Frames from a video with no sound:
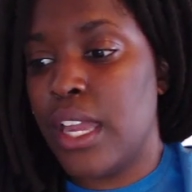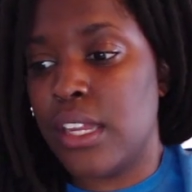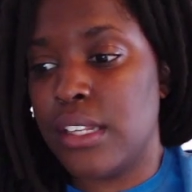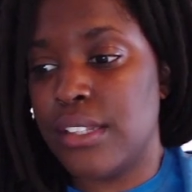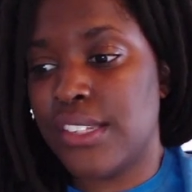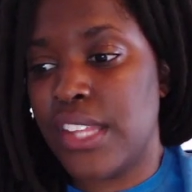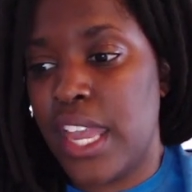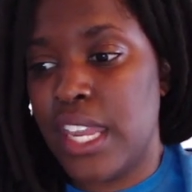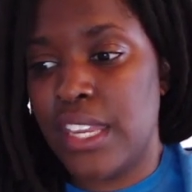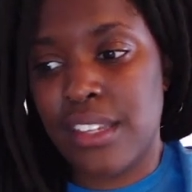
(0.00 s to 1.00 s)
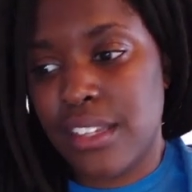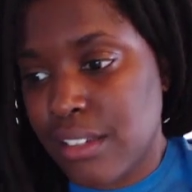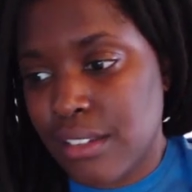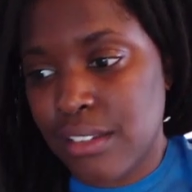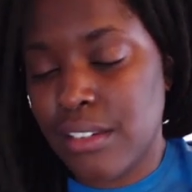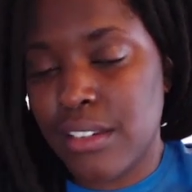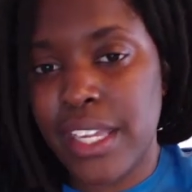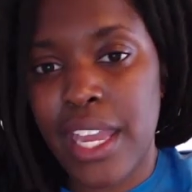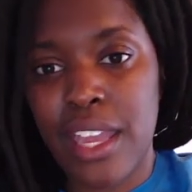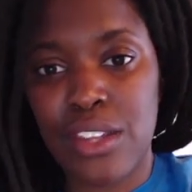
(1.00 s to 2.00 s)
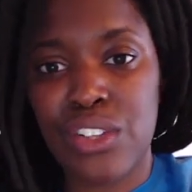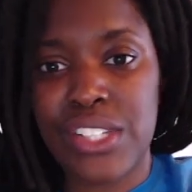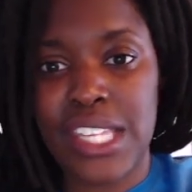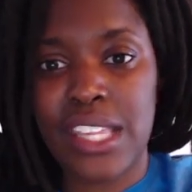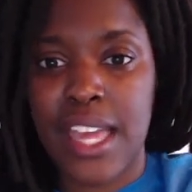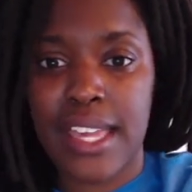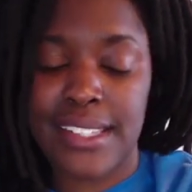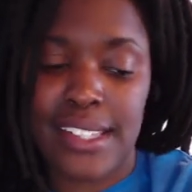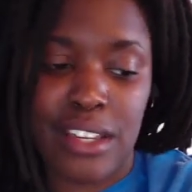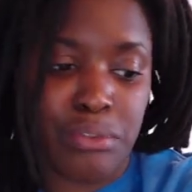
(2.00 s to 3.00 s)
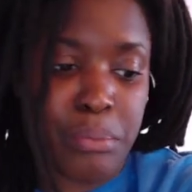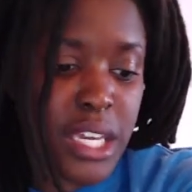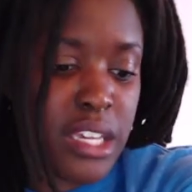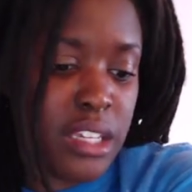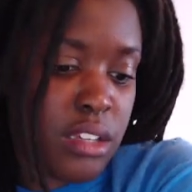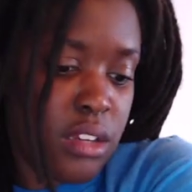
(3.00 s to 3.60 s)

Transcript: And it's like, yeah, you see that stuff, but